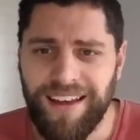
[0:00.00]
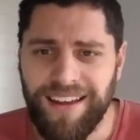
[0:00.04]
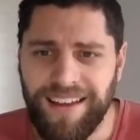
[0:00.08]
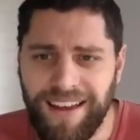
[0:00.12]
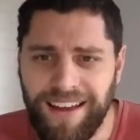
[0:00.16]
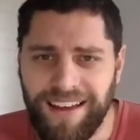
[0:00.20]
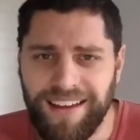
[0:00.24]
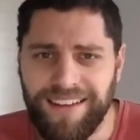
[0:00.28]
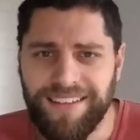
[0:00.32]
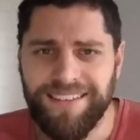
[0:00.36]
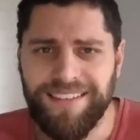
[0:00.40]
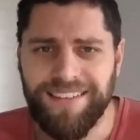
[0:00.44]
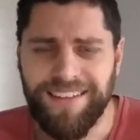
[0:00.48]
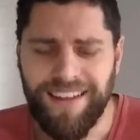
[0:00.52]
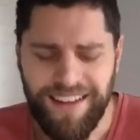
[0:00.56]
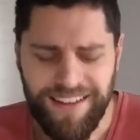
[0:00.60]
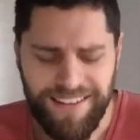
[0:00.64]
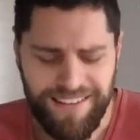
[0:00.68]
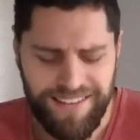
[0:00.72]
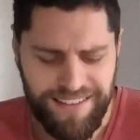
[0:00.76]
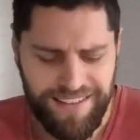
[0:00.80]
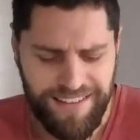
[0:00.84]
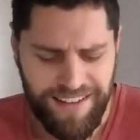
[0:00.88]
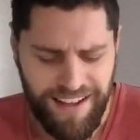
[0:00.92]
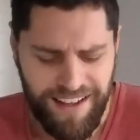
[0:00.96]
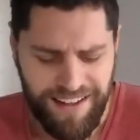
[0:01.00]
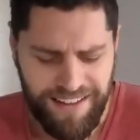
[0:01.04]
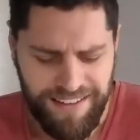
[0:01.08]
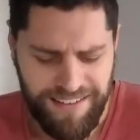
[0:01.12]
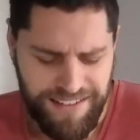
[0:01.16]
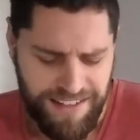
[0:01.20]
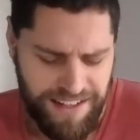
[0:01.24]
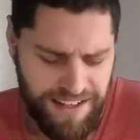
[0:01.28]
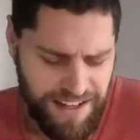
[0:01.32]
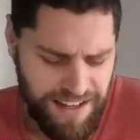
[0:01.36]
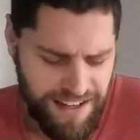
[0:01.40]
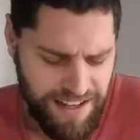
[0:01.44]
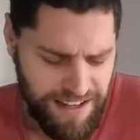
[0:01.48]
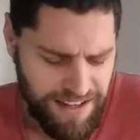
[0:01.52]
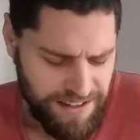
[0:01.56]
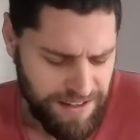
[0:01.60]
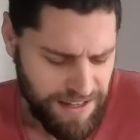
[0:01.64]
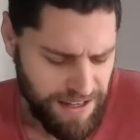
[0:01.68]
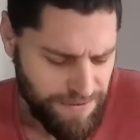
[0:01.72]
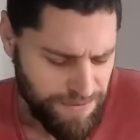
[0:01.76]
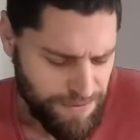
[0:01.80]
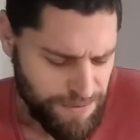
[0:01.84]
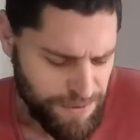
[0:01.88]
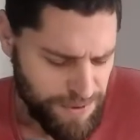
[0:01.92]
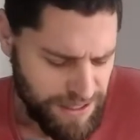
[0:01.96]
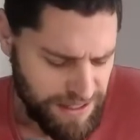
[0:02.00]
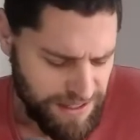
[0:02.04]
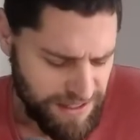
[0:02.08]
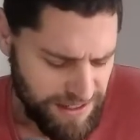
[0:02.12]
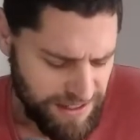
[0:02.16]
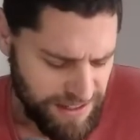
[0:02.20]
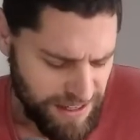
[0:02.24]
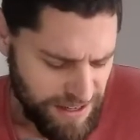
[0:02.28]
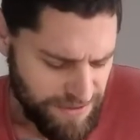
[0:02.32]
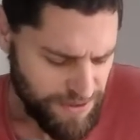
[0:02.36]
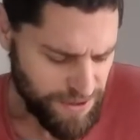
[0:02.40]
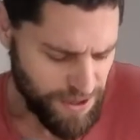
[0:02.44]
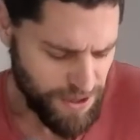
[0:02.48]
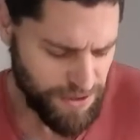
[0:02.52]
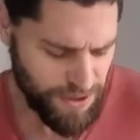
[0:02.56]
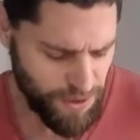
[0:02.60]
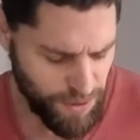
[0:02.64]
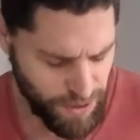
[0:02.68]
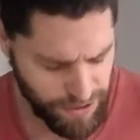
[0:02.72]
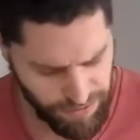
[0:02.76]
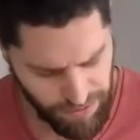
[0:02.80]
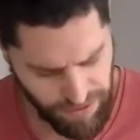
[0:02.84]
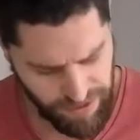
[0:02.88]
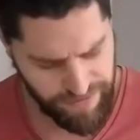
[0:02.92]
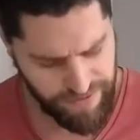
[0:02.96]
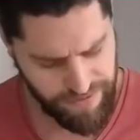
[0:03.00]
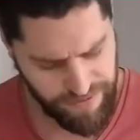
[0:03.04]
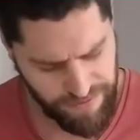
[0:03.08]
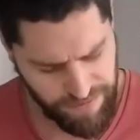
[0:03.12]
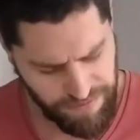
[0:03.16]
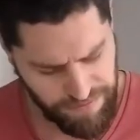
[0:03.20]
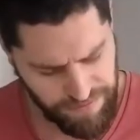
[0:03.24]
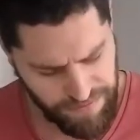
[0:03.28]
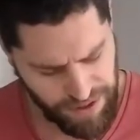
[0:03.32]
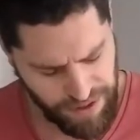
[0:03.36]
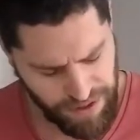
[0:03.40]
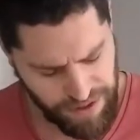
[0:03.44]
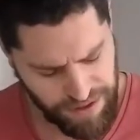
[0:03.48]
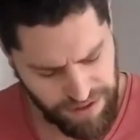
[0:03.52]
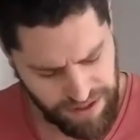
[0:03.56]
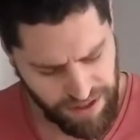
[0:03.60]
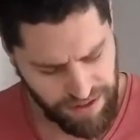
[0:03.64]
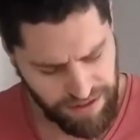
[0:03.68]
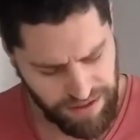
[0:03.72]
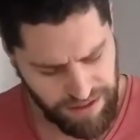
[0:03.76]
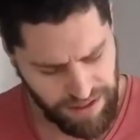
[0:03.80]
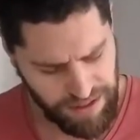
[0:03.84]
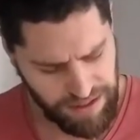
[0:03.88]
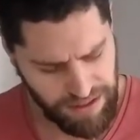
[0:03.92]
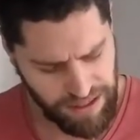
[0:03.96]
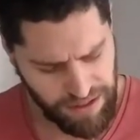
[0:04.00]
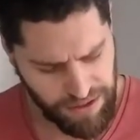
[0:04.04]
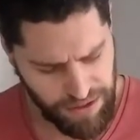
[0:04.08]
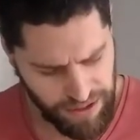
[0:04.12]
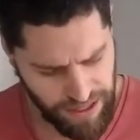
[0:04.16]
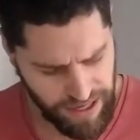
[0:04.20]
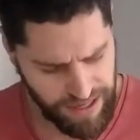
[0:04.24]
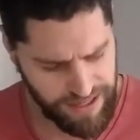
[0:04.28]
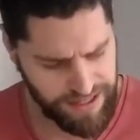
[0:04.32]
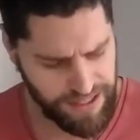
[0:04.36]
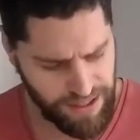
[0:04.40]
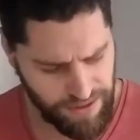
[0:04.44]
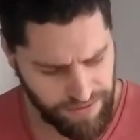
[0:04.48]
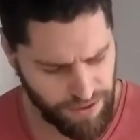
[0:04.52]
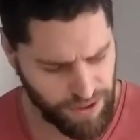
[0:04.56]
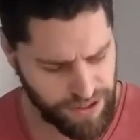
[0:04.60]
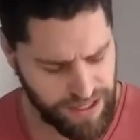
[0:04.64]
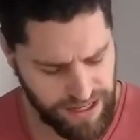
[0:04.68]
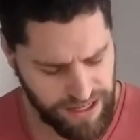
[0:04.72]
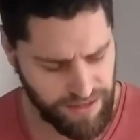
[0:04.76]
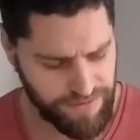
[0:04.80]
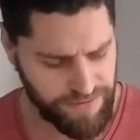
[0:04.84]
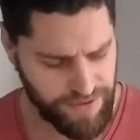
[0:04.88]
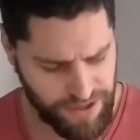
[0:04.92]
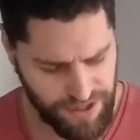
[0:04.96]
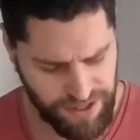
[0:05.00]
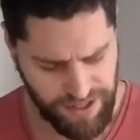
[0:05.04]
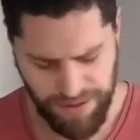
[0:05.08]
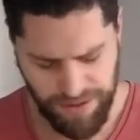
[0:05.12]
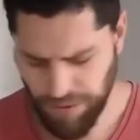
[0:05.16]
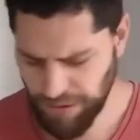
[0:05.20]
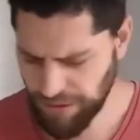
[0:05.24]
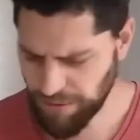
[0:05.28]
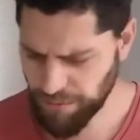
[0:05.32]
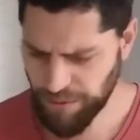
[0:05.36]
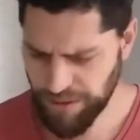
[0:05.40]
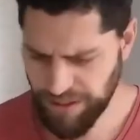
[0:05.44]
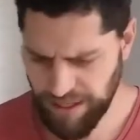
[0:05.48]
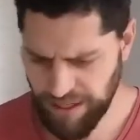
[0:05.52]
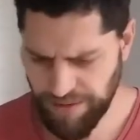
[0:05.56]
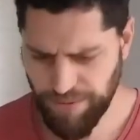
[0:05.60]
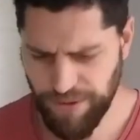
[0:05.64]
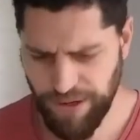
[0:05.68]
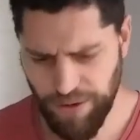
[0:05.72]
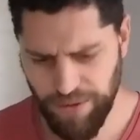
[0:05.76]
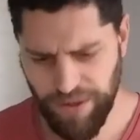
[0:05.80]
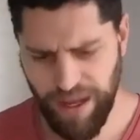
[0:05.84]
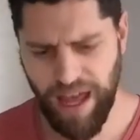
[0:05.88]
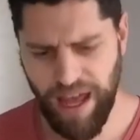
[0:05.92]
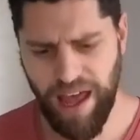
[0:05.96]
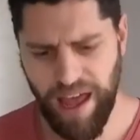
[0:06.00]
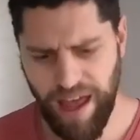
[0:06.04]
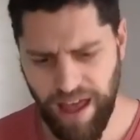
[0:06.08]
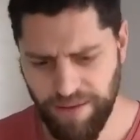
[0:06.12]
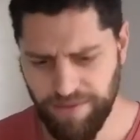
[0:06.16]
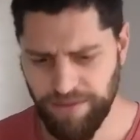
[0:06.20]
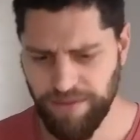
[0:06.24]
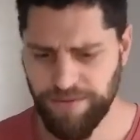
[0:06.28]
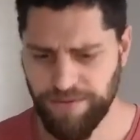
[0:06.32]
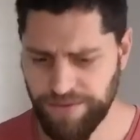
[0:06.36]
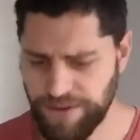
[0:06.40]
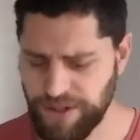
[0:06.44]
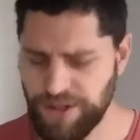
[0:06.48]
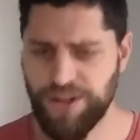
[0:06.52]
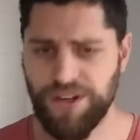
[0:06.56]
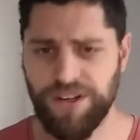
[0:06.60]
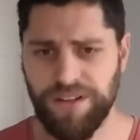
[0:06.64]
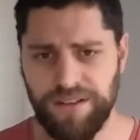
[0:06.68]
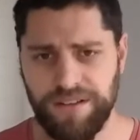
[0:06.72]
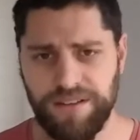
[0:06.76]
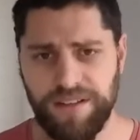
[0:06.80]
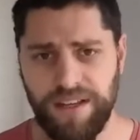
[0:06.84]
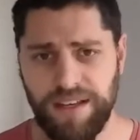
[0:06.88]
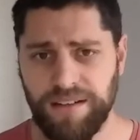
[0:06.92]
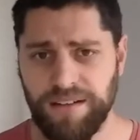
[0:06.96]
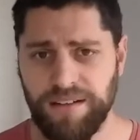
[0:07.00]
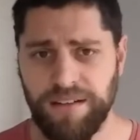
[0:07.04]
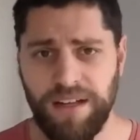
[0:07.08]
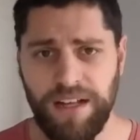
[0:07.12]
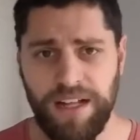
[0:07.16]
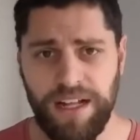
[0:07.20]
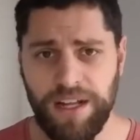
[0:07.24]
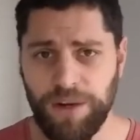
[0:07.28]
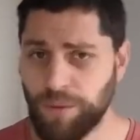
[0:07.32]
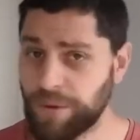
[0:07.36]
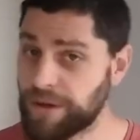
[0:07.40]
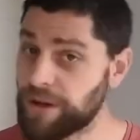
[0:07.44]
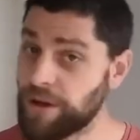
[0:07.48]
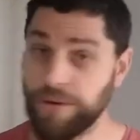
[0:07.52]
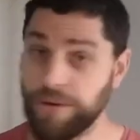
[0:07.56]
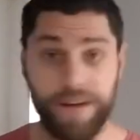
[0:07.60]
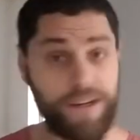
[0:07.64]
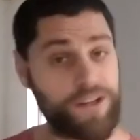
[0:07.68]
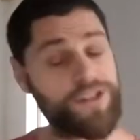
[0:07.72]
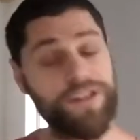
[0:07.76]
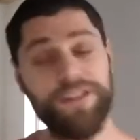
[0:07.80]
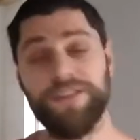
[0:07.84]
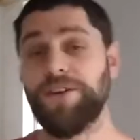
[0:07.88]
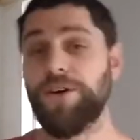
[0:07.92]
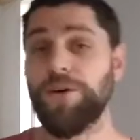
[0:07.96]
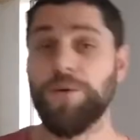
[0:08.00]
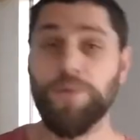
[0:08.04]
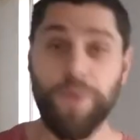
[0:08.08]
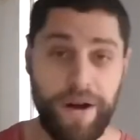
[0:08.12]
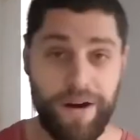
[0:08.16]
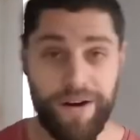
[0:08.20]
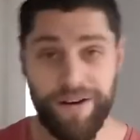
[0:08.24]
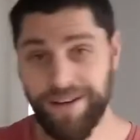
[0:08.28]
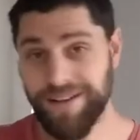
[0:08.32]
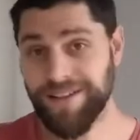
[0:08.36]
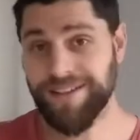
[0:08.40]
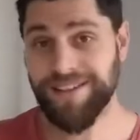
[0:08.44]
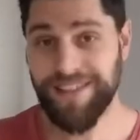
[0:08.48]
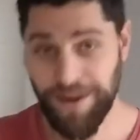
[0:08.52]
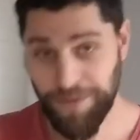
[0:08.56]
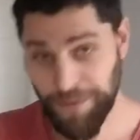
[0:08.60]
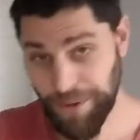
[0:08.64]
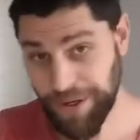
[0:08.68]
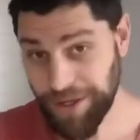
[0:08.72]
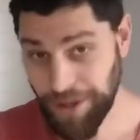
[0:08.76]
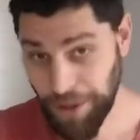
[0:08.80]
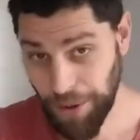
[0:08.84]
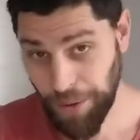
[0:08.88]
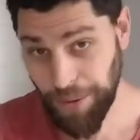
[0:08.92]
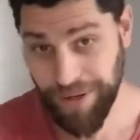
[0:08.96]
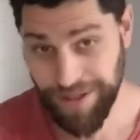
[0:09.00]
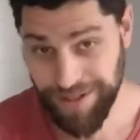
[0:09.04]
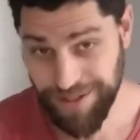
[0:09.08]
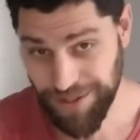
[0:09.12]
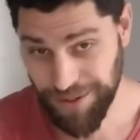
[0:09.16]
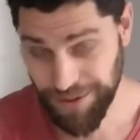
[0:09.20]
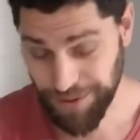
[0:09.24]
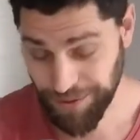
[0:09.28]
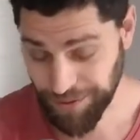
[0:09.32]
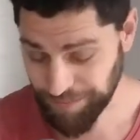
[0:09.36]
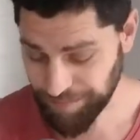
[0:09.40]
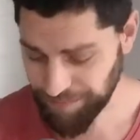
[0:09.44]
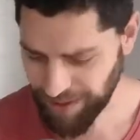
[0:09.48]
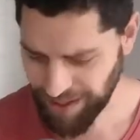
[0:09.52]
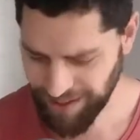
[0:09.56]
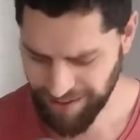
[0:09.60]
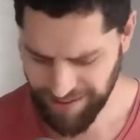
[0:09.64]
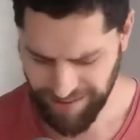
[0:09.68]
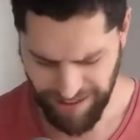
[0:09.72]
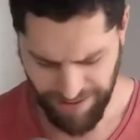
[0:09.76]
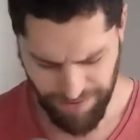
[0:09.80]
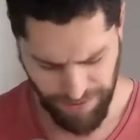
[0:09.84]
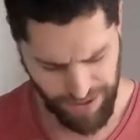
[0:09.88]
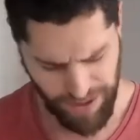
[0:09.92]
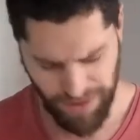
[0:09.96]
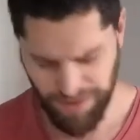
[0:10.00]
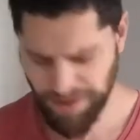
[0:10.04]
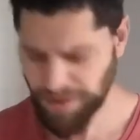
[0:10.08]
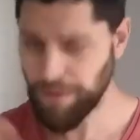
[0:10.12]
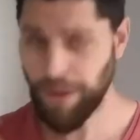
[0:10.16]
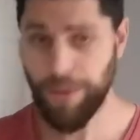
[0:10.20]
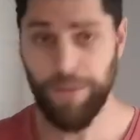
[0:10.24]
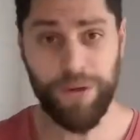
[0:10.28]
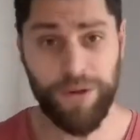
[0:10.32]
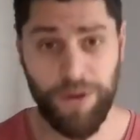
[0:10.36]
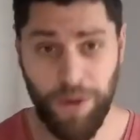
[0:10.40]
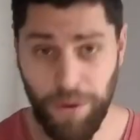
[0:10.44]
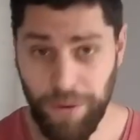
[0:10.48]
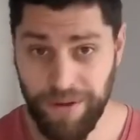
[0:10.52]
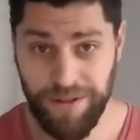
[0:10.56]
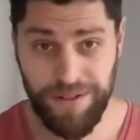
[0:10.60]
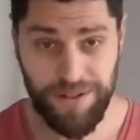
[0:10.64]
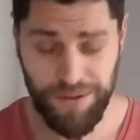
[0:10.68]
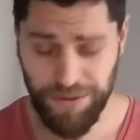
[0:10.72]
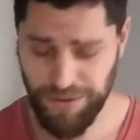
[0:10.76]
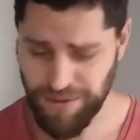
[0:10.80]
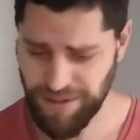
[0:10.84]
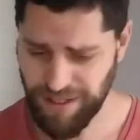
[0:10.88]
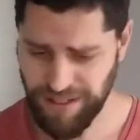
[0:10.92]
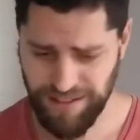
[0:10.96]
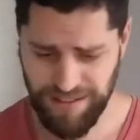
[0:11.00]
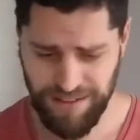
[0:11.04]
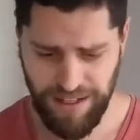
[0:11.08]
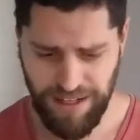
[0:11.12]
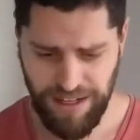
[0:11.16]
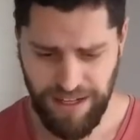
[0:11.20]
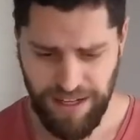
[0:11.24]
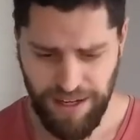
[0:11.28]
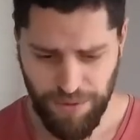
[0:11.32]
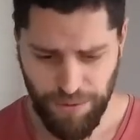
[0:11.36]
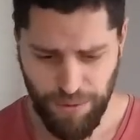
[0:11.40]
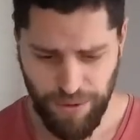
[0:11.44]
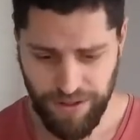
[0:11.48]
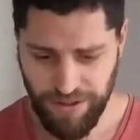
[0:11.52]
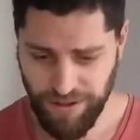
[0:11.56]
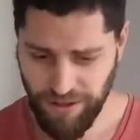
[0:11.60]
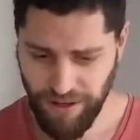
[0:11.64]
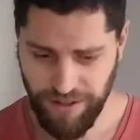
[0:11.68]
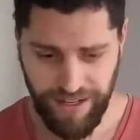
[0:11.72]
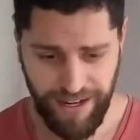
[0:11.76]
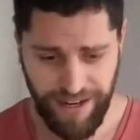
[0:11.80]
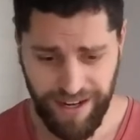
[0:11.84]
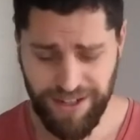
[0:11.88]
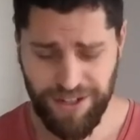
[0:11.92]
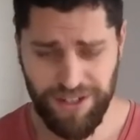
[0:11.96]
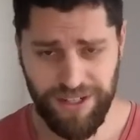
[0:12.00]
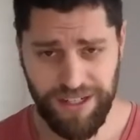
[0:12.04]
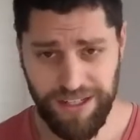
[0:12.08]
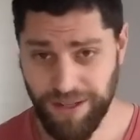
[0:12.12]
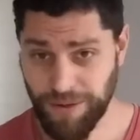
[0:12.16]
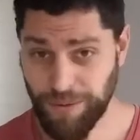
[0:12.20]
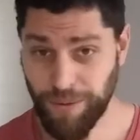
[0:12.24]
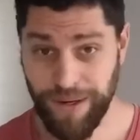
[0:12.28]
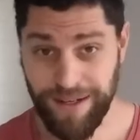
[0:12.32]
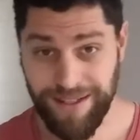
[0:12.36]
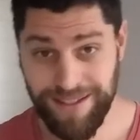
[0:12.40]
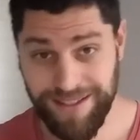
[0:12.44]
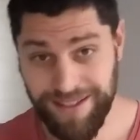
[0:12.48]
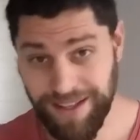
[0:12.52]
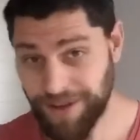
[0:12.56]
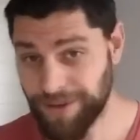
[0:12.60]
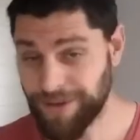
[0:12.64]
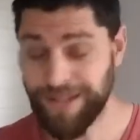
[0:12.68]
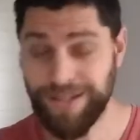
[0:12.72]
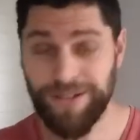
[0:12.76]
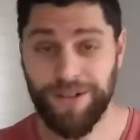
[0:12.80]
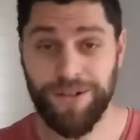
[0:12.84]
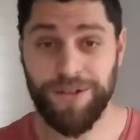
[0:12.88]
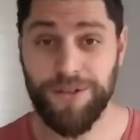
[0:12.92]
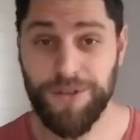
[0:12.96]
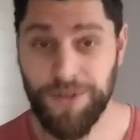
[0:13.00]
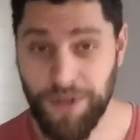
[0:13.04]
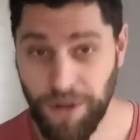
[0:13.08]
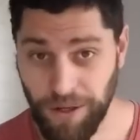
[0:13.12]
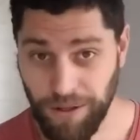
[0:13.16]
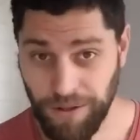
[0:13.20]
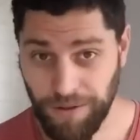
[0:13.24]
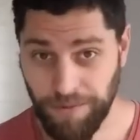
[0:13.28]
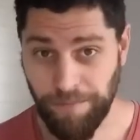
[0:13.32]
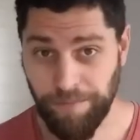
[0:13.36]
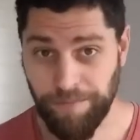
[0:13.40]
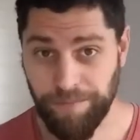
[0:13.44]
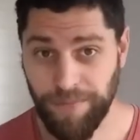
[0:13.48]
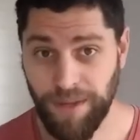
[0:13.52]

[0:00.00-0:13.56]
And if you don't know what a good idea of looking at vision is, well, if we don't have a vision, then we don't actually know where it is that we're going to. And if we don't know where we're going to, then we're not actually the ones that are in control.